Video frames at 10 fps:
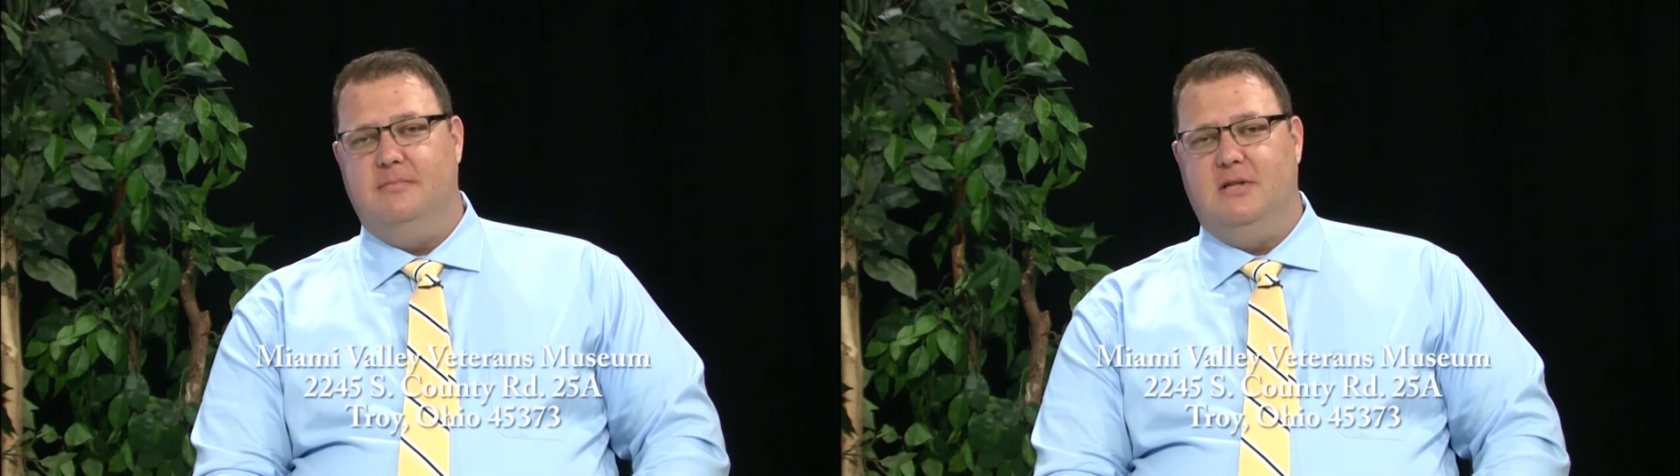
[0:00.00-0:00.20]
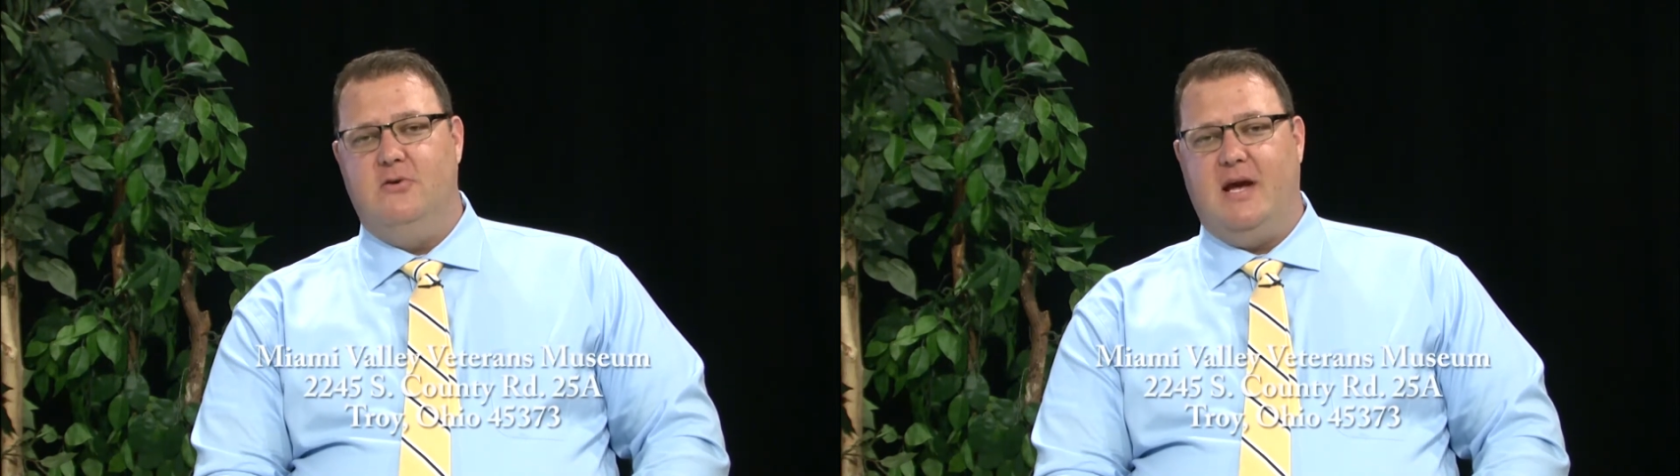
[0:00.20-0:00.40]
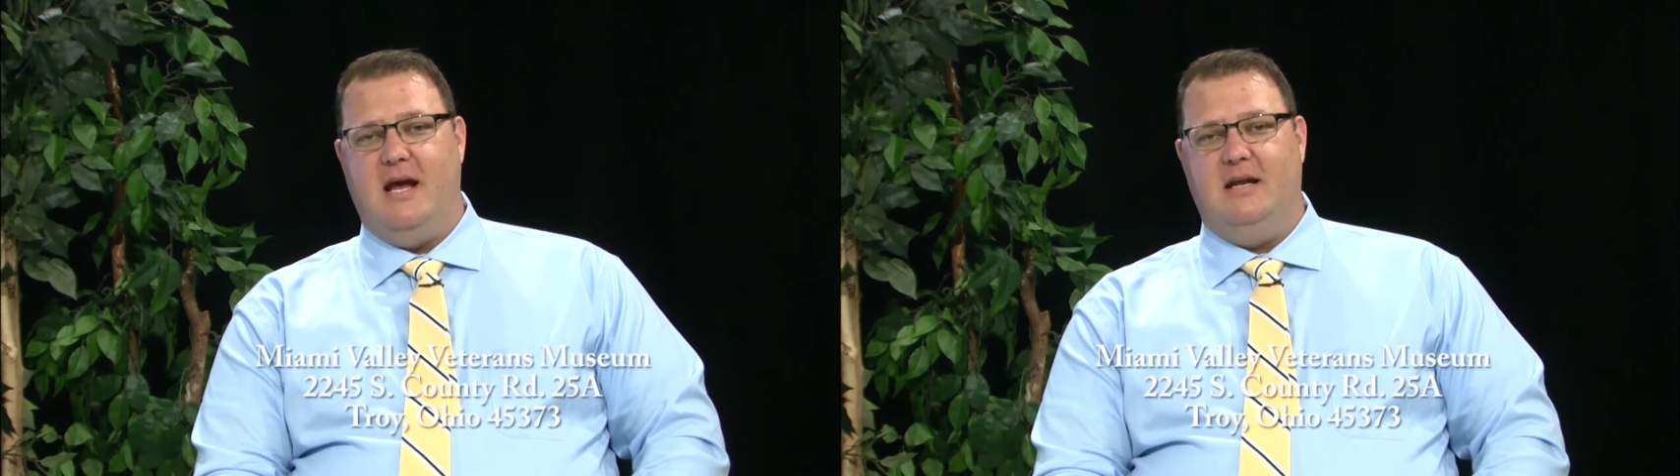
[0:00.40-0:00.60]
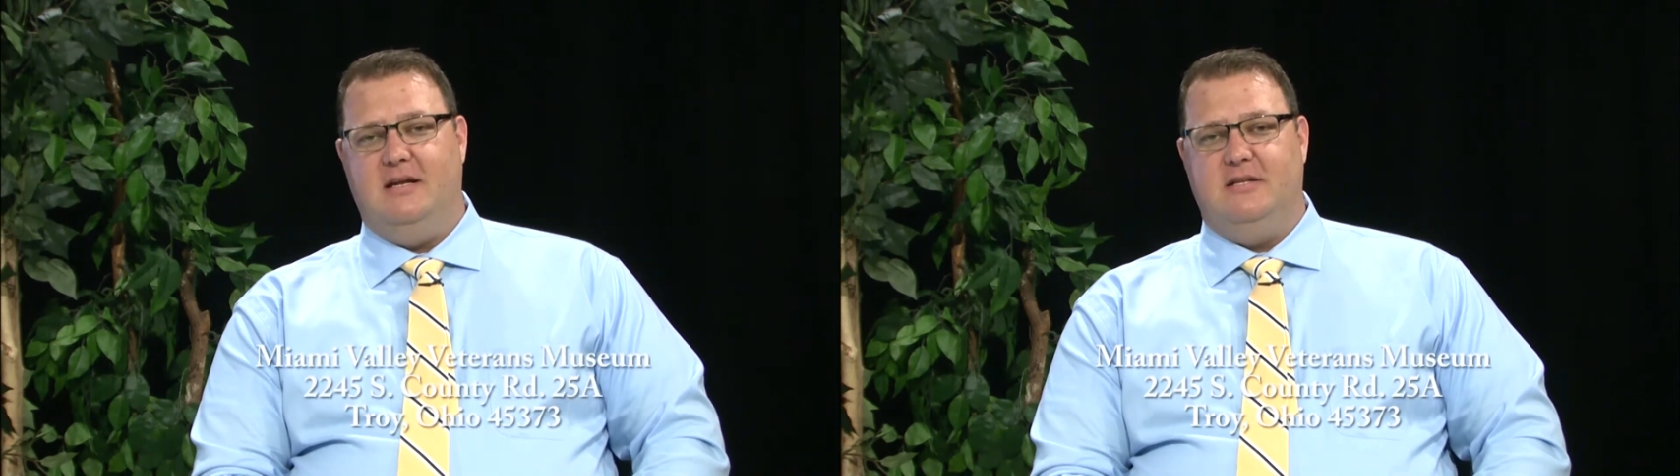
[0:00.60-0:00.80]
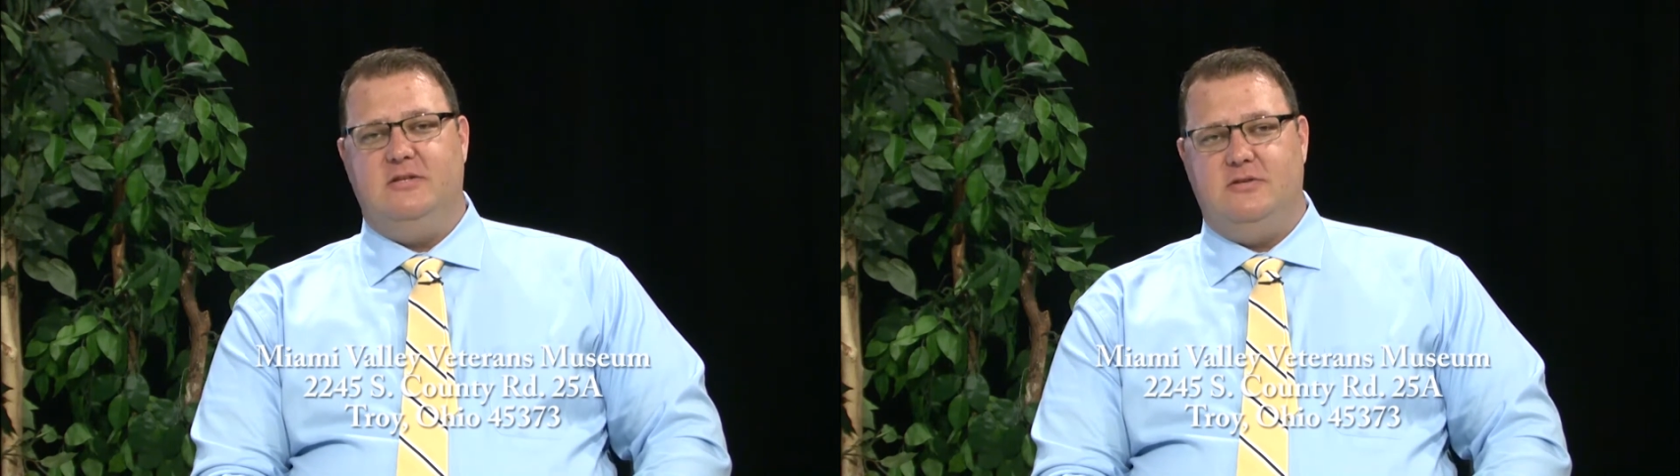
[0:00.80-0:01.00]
located at